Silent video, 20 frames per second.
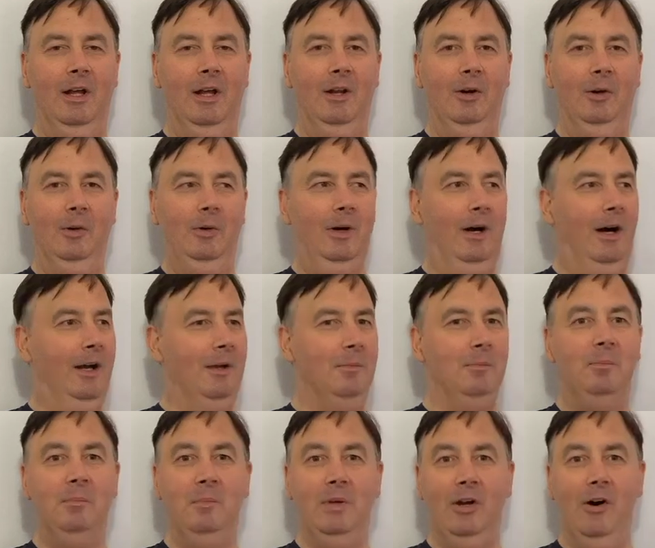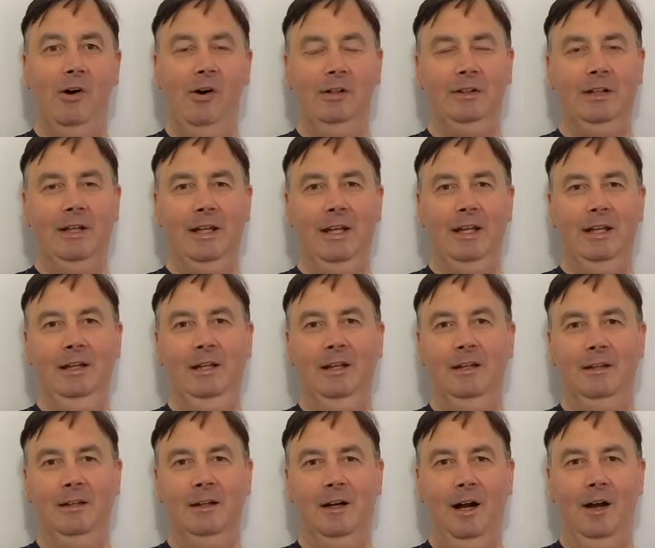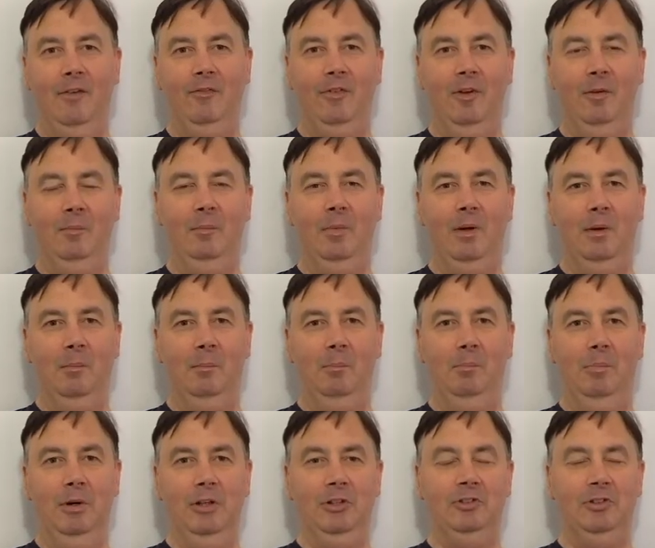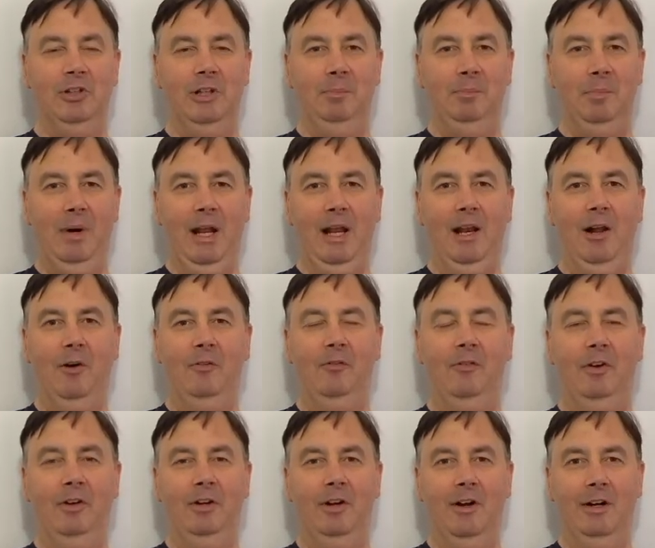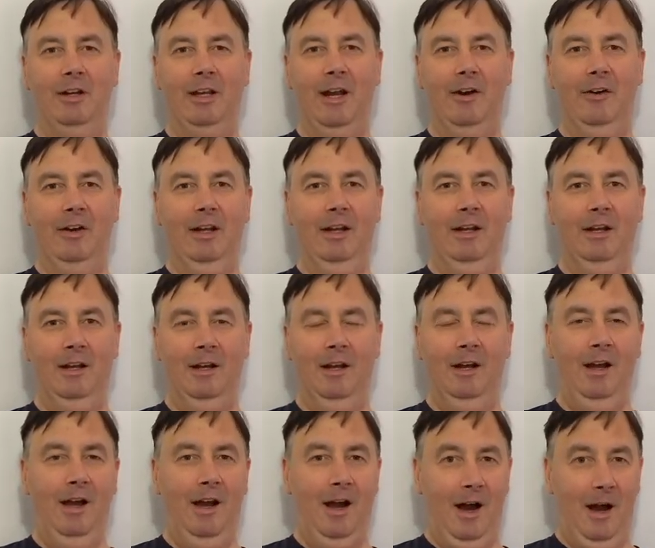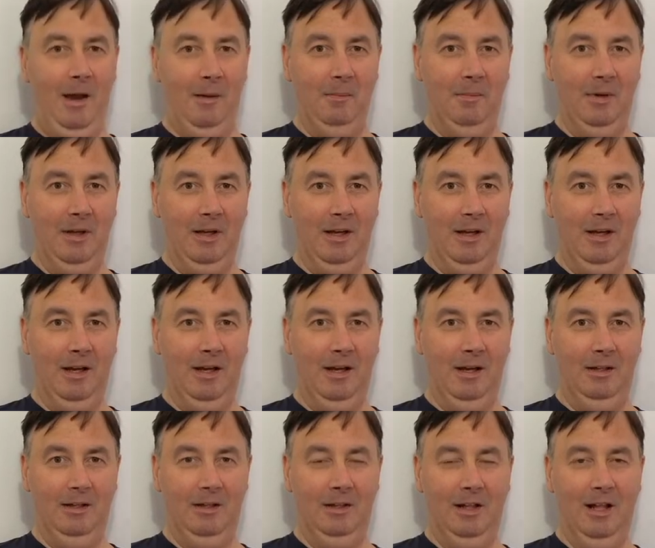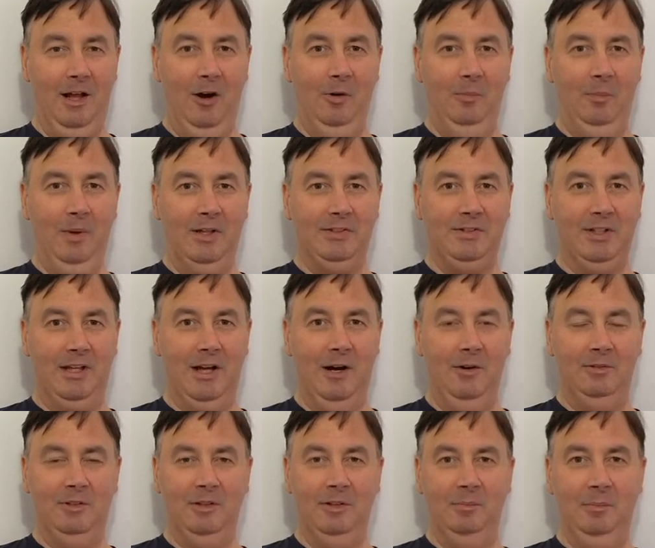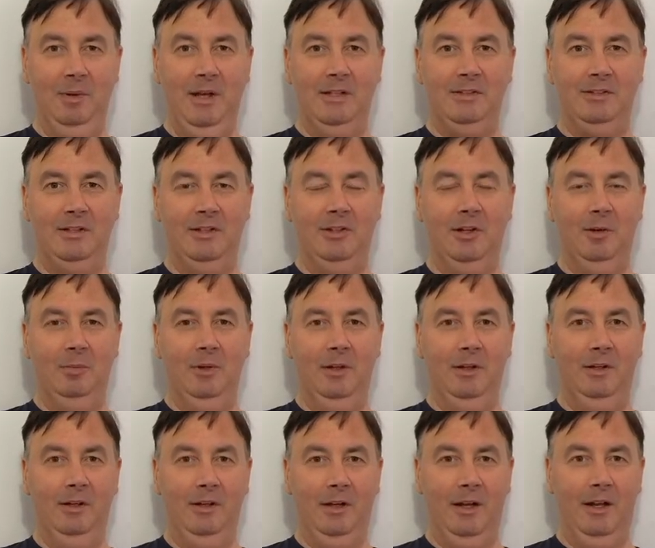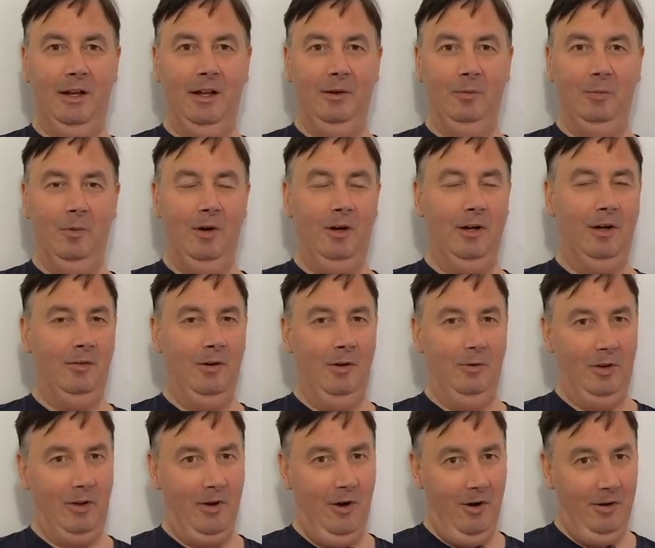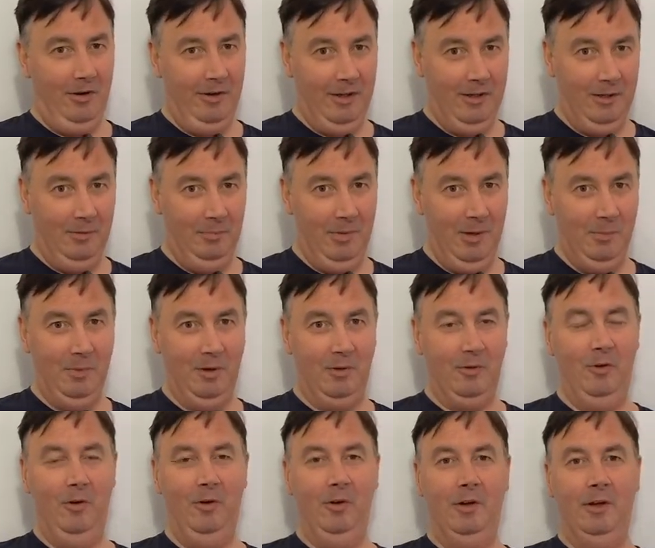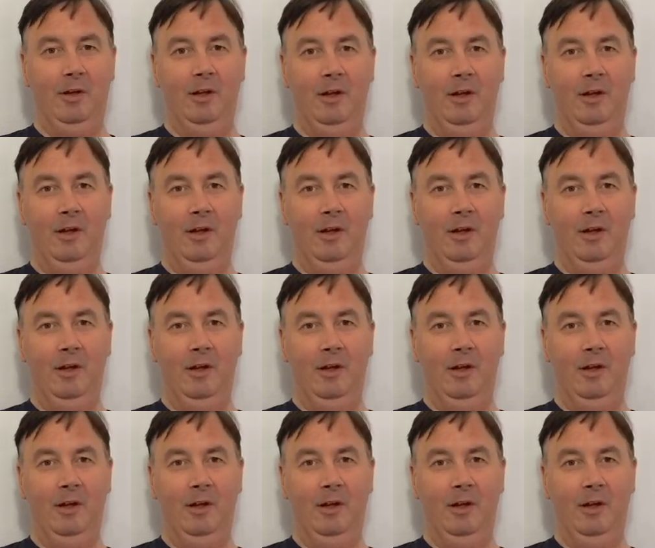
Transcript: Hello, I'm Micheal Dennehy. I'm from Bridge Street, Ballylongford, North Kerry. I'm a cloud-based accountant based in Dublin, and I work around the corner here on Pembroke Road.